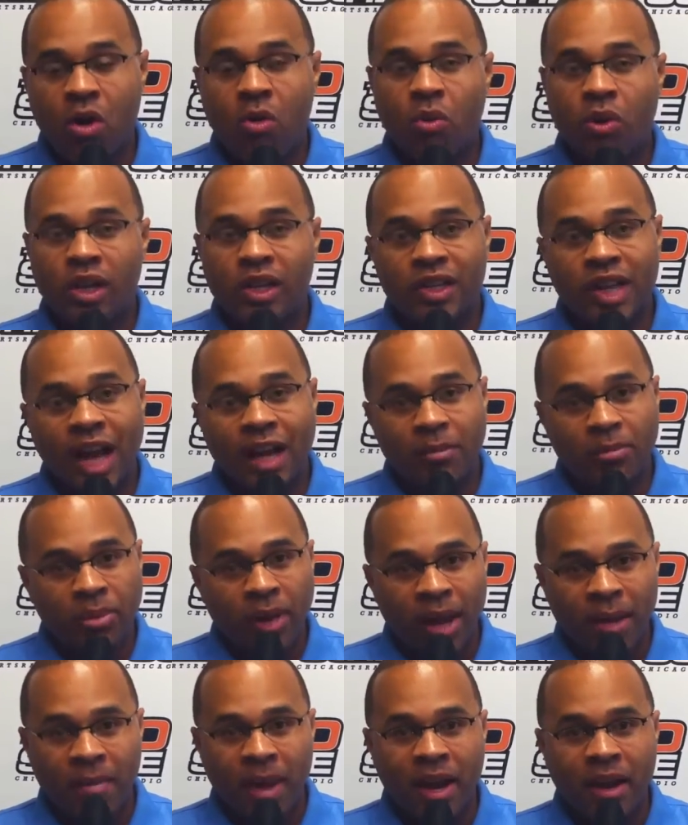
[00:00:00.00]
Well, he's got a
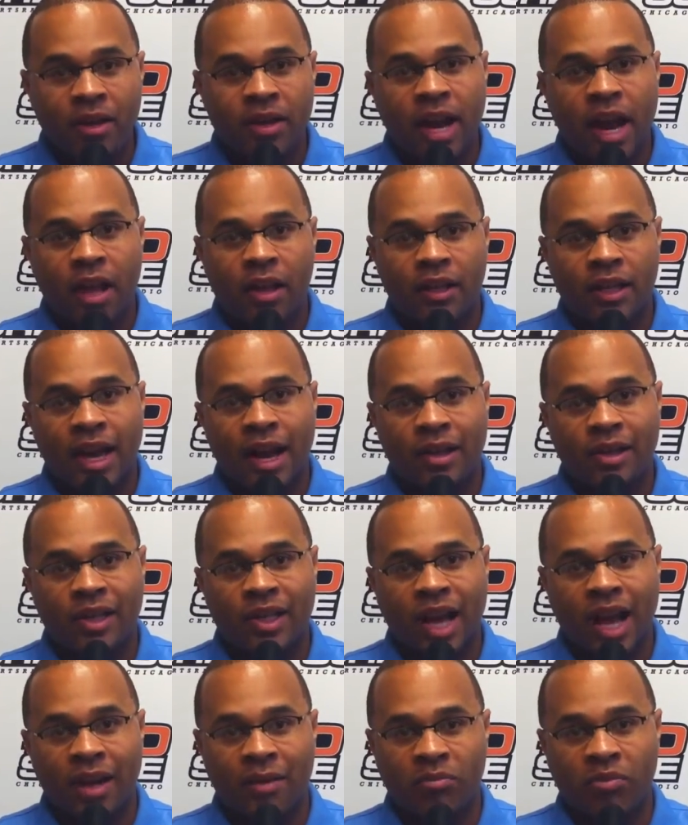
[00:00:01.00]
playmaker now on the
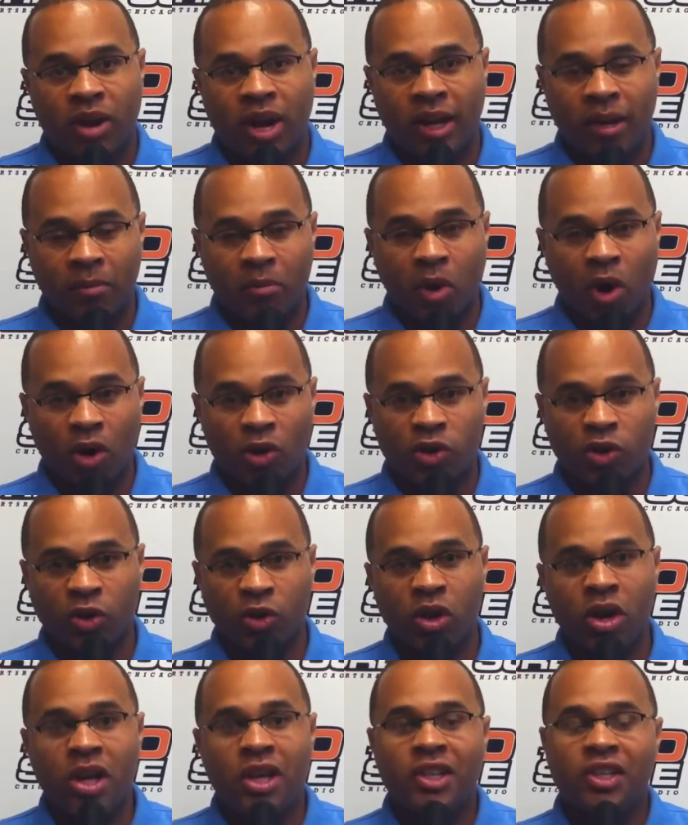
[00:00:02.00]
outside in Brandon
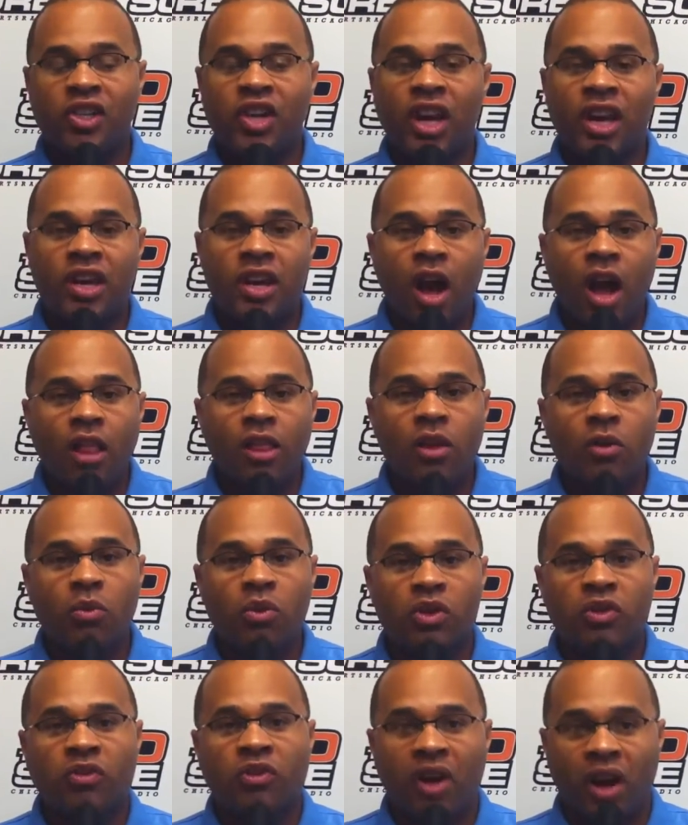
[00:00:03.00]
Marshall. Jay Cutler
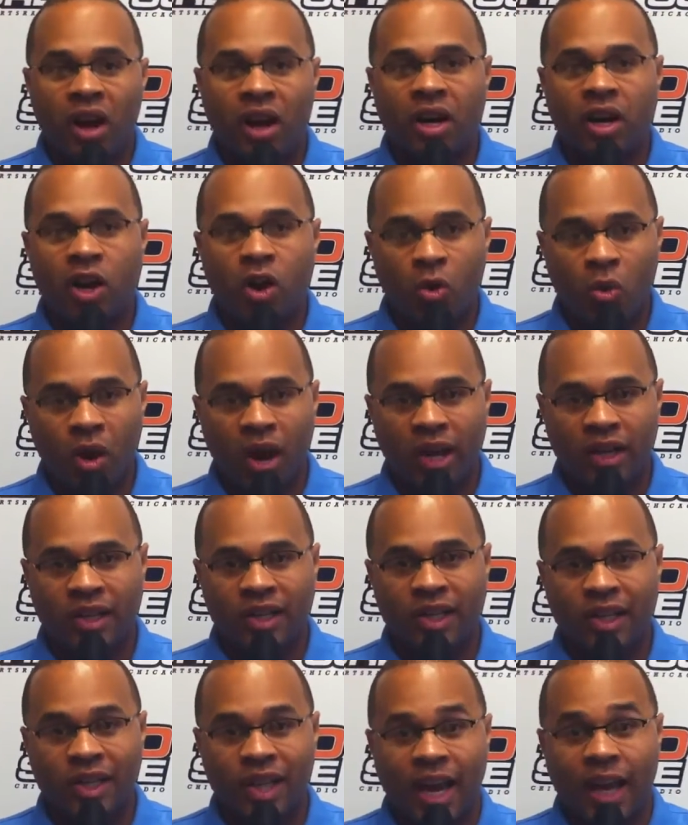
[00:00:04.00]
was very quick
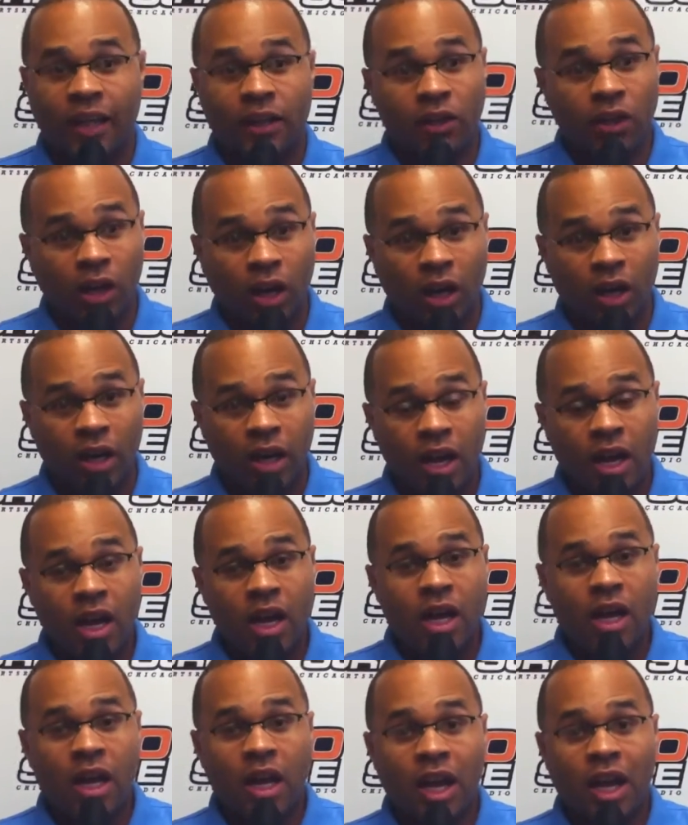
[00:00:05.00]
to say, look,
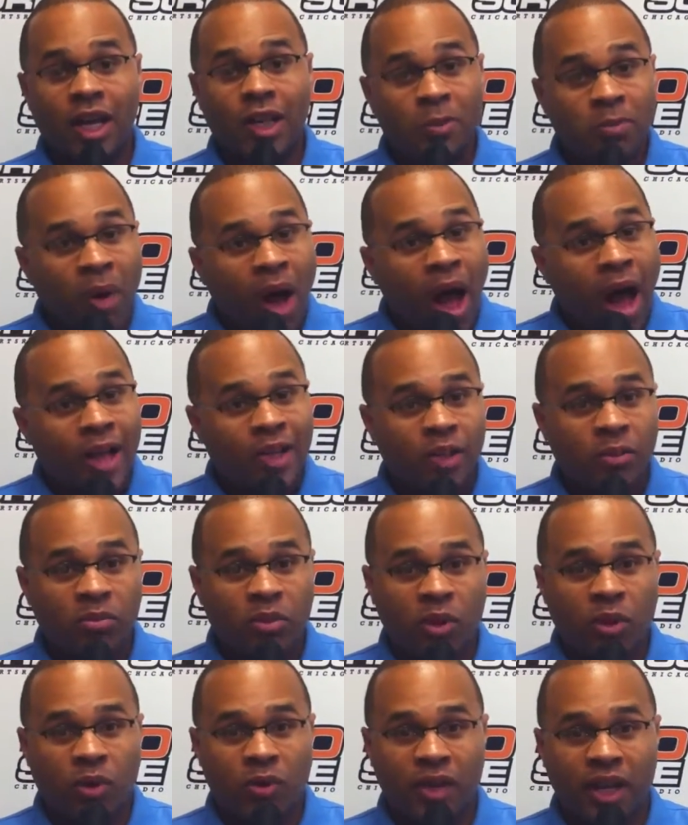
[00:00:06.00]
it's
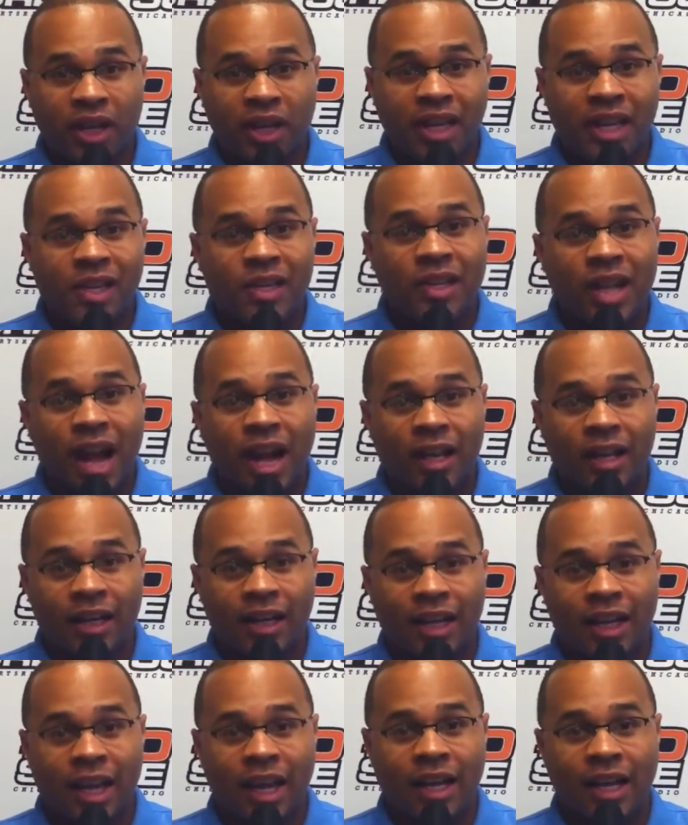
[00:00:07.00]
possible that he's not going
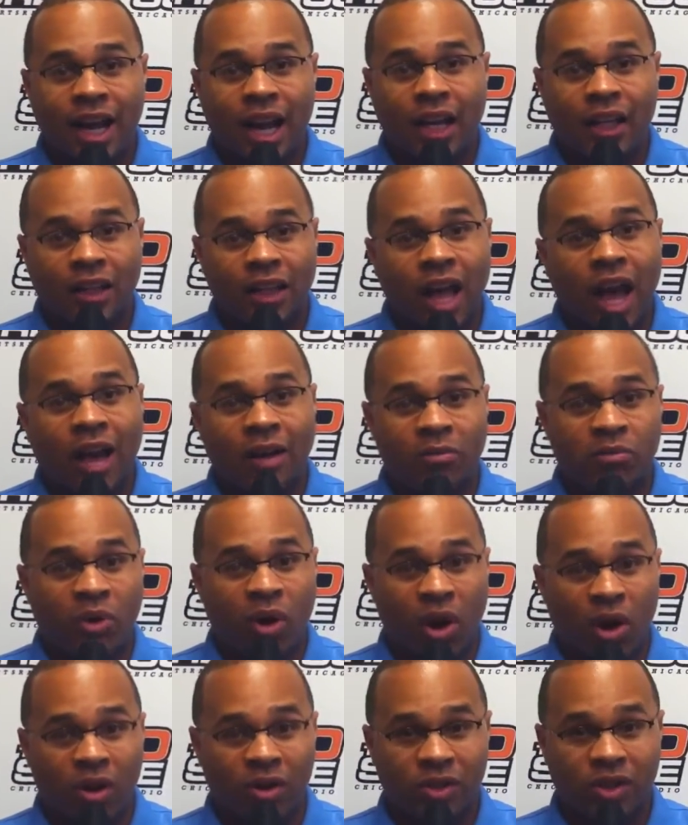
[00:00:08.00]
to get a lot of
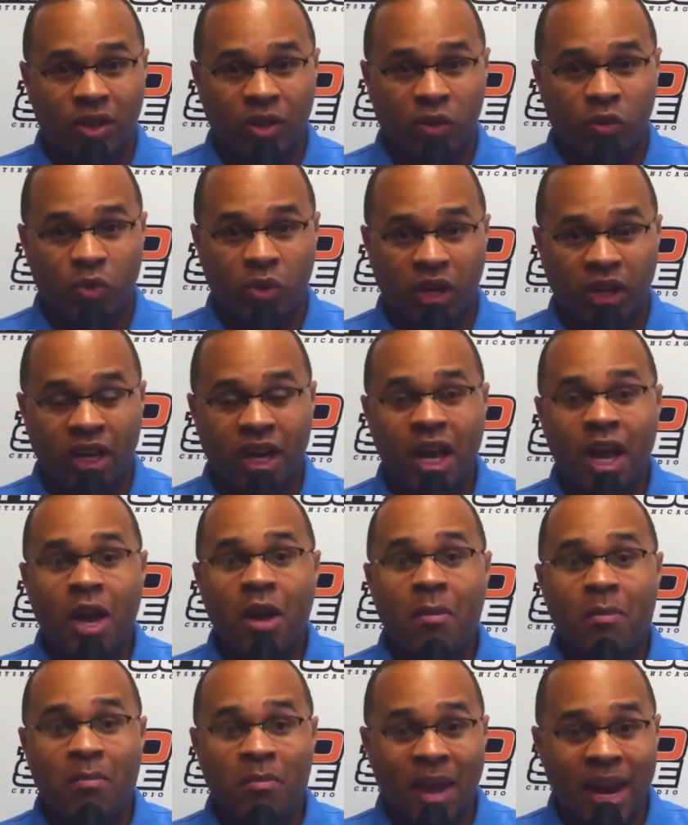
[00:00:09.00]
balls this week,
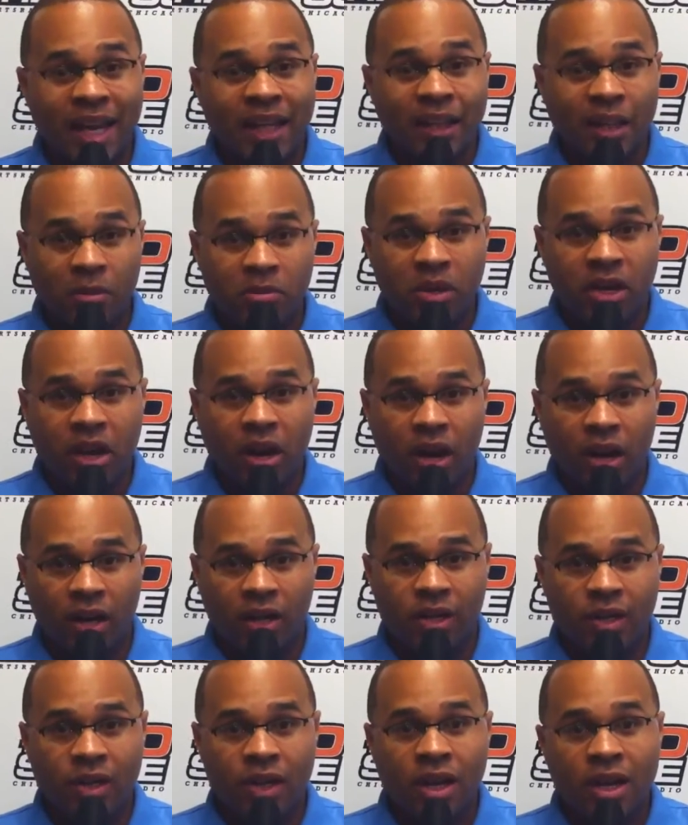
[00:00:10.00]
mainly
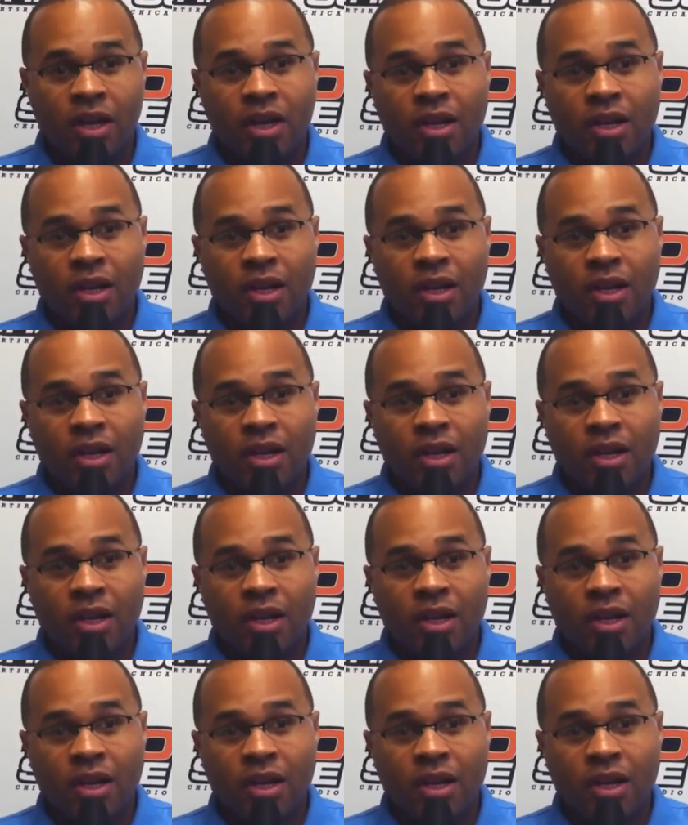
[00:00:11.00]
because